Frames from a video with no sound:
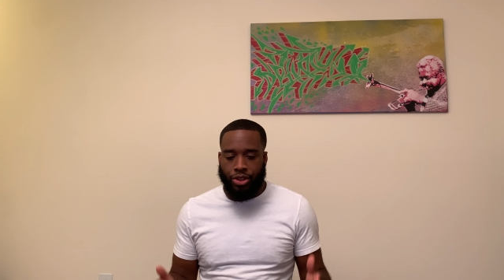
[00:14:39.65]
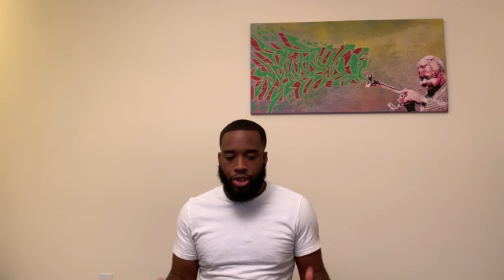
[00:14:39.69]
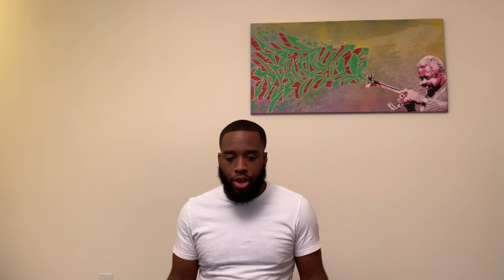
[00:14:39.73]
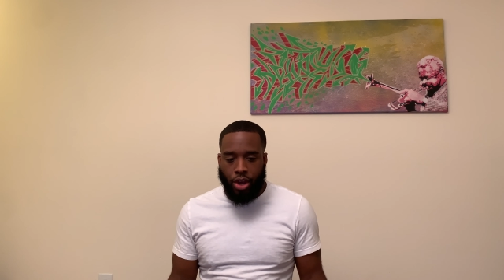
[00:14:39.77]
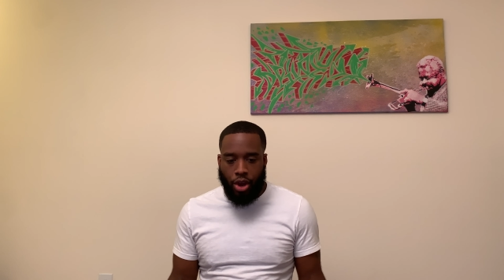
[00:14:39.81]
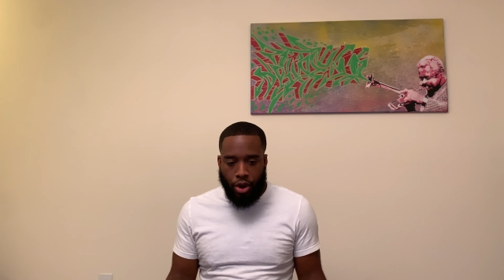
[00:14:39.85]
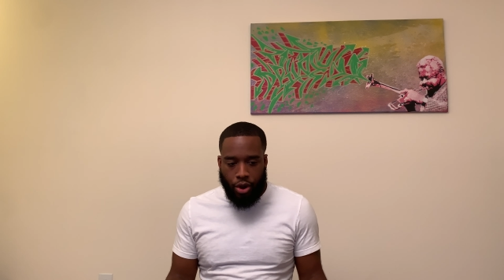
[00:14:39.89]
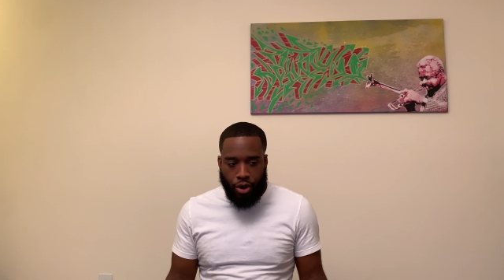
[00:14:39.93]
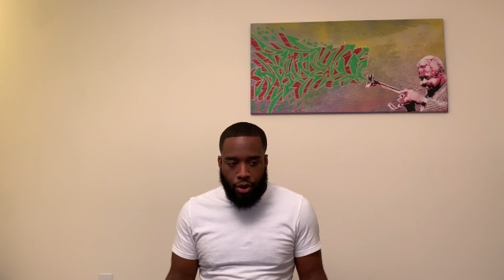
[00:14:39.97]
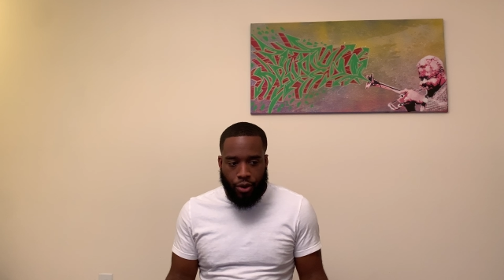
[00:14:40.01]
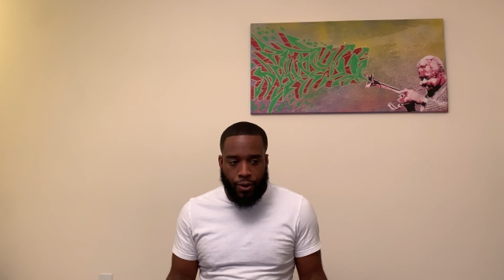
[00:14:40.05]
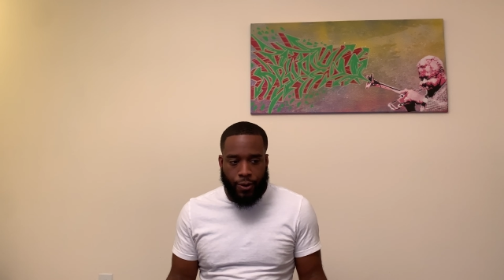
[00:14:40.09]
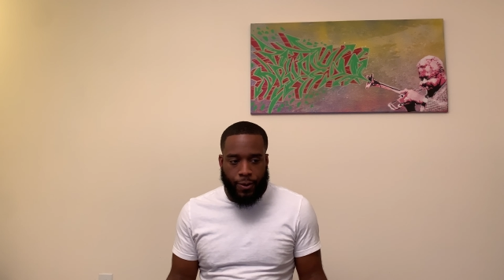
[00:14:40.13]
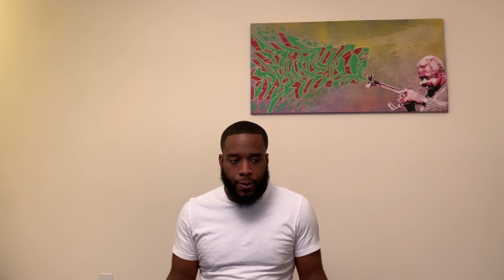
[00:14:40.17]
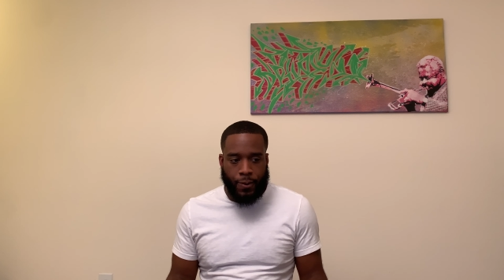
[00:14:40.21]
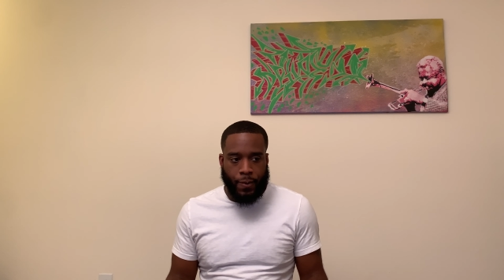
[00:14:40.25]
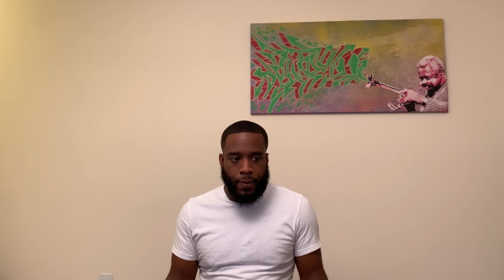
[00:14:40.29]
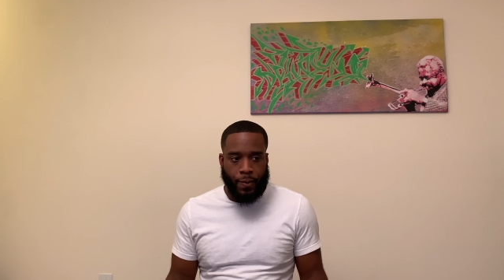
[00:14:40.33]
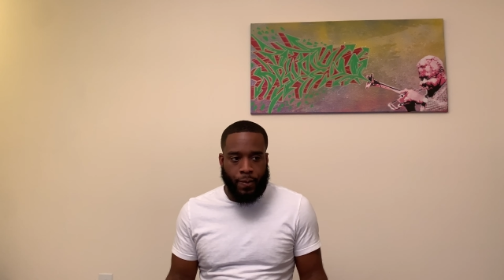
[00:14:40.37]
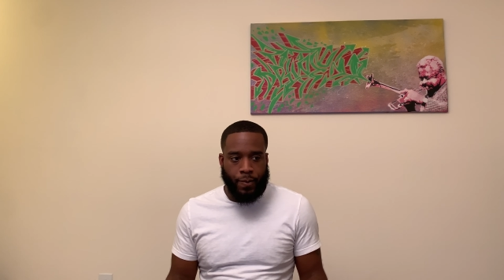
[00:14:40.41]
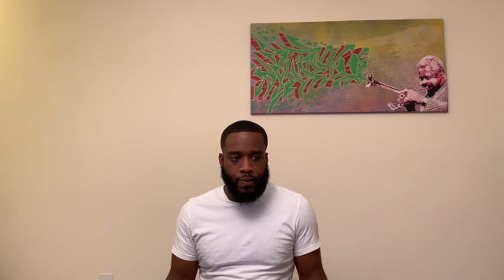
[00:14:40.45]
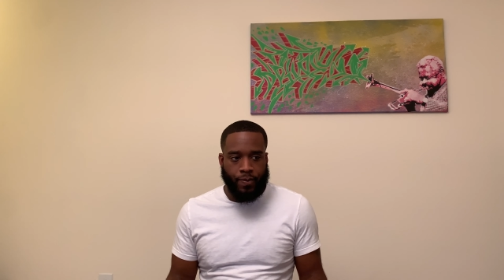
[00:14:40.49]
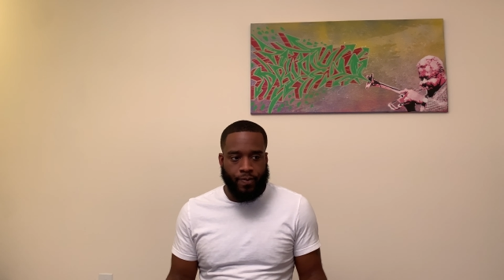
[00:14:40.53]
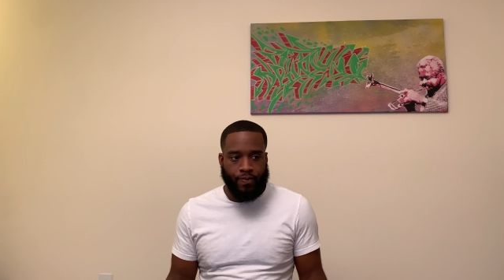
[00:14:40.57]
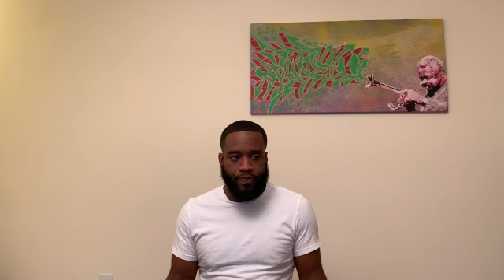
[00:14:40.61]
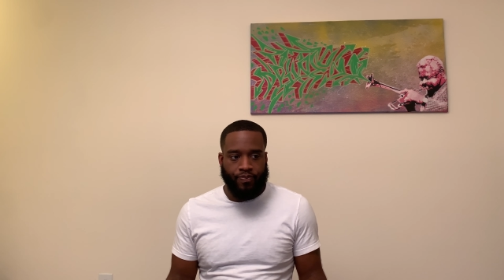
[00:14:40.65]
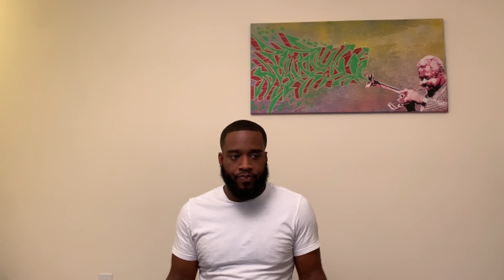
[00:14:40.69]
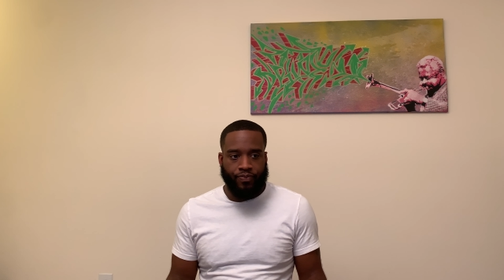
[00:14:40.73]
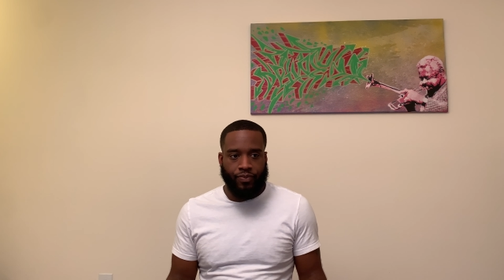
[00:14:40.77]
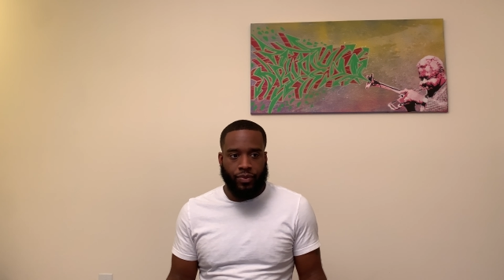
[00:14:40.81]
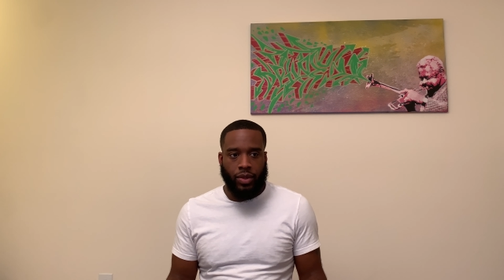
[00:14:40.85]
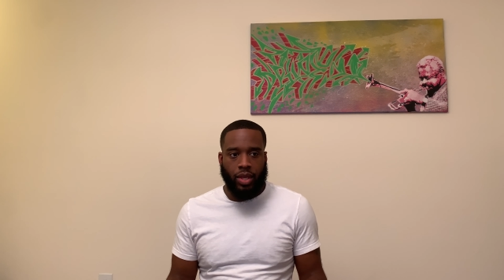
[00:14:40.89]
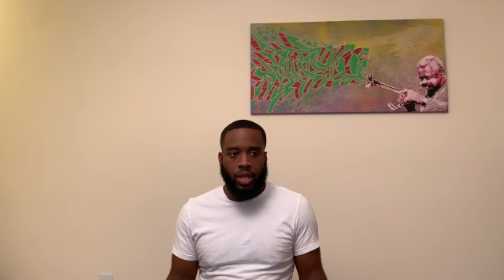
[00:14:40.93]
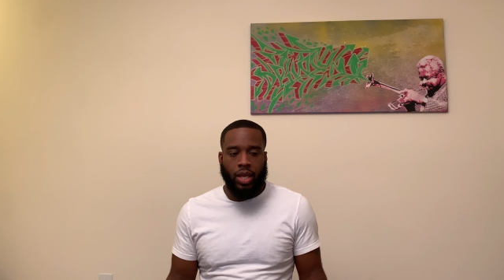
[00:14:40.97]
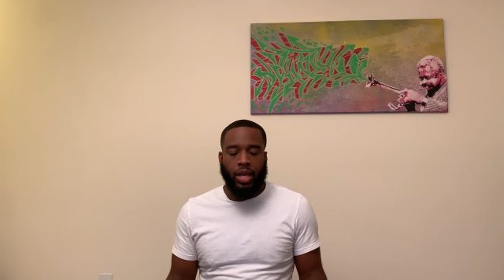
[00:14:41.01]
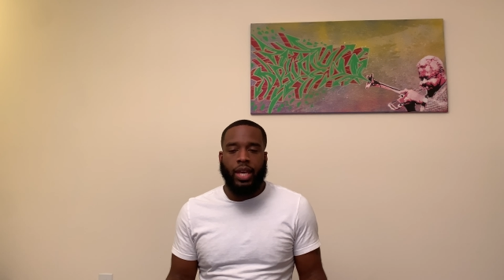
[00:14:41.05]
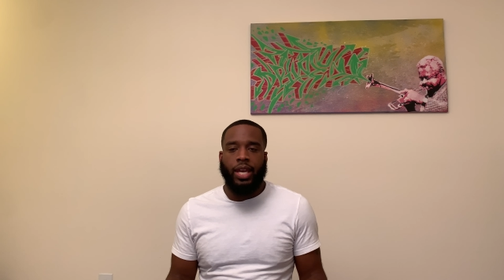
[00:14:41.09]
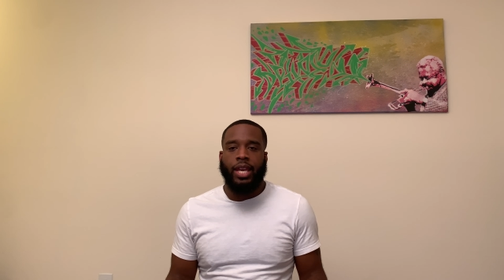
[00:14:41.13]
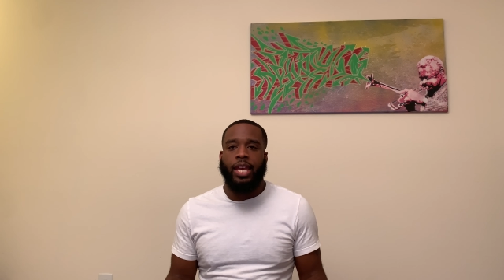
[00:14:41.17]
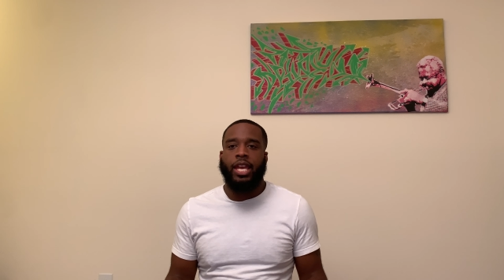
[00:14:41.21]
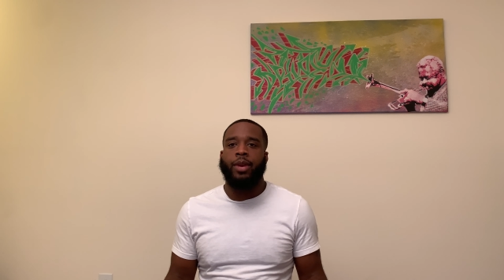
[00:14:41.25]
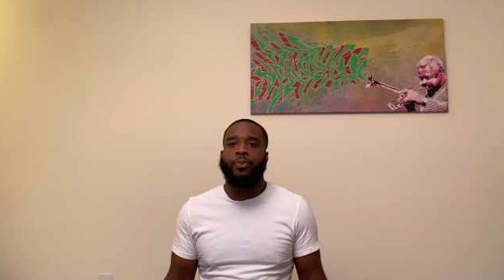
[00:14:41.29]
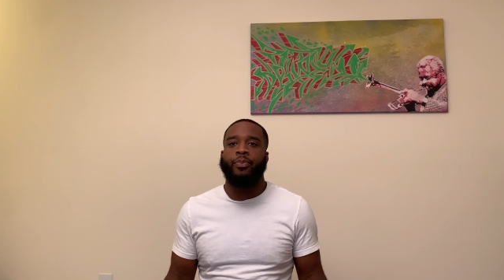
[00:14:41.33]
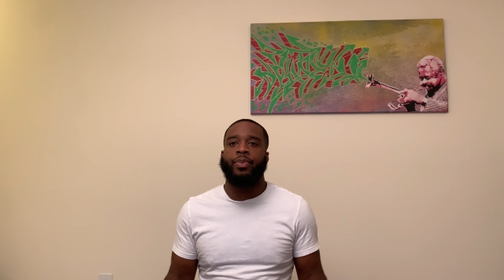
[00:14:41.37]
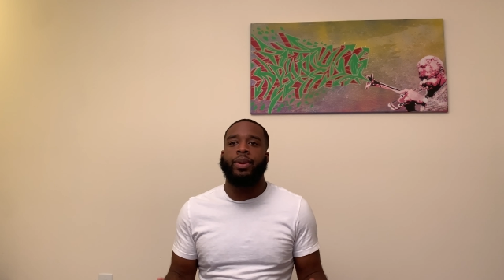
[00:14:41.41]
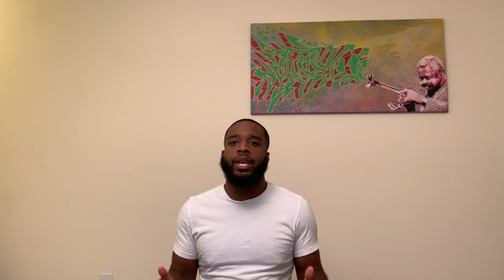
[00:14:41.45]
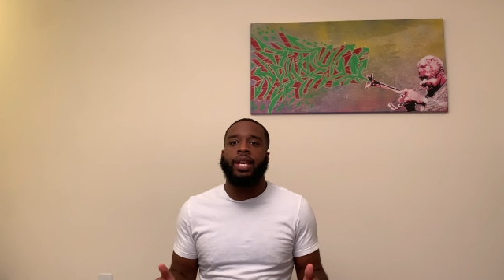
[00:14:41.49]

third, he